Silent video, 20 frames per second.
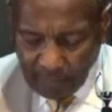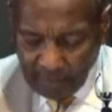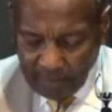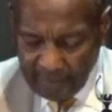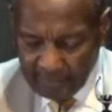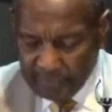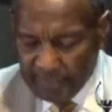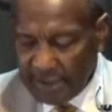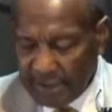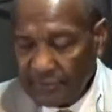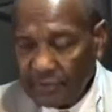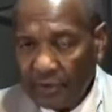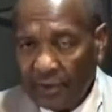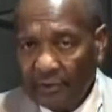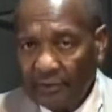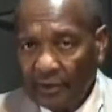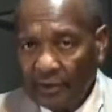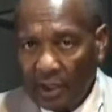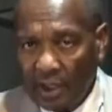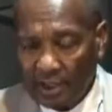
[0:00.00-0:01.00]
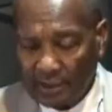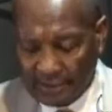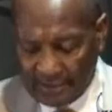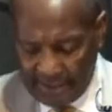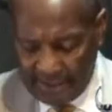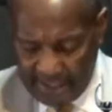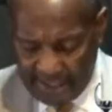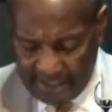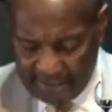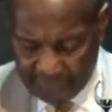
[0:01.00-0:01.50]
It means ungodly
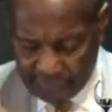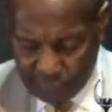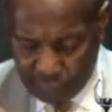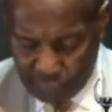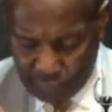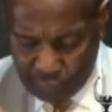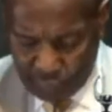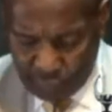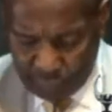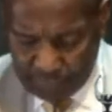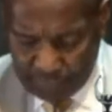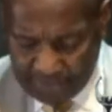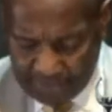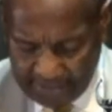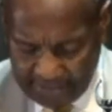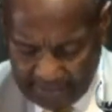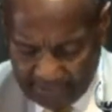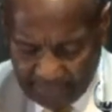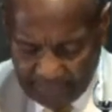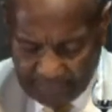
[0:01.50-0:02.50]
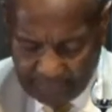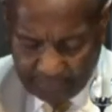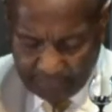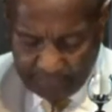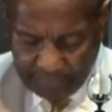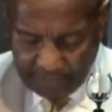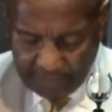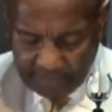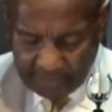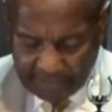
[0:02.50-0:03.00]
acts or behavior
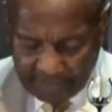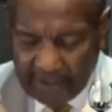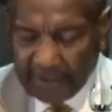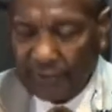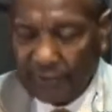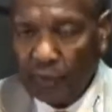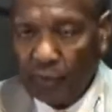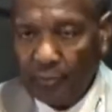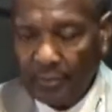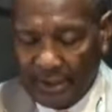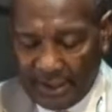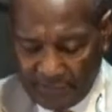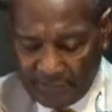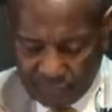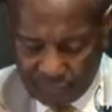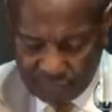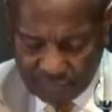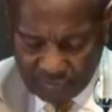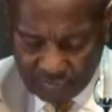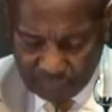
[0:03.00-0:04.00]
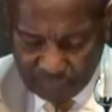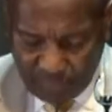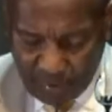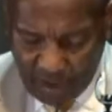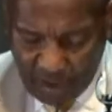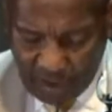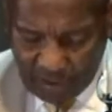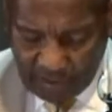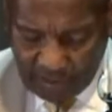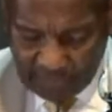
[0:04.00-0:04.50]
Kindle means to
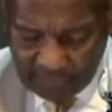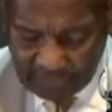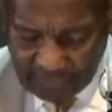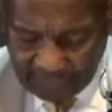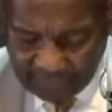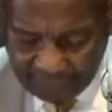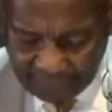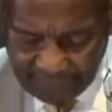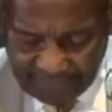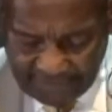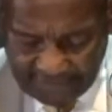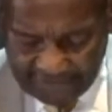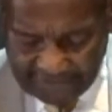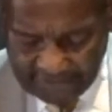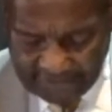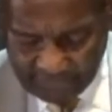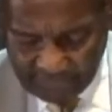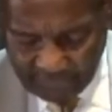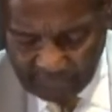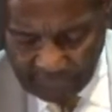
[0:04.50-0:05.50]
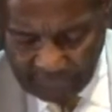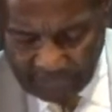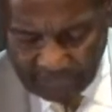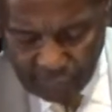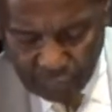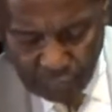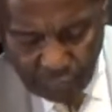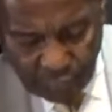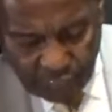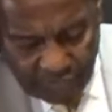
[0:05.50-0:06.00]
spark a fire, to
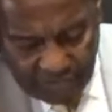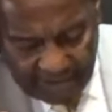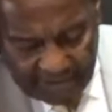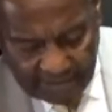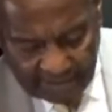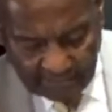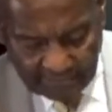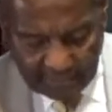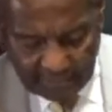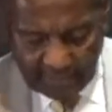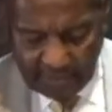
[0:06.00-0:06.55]
induce heat.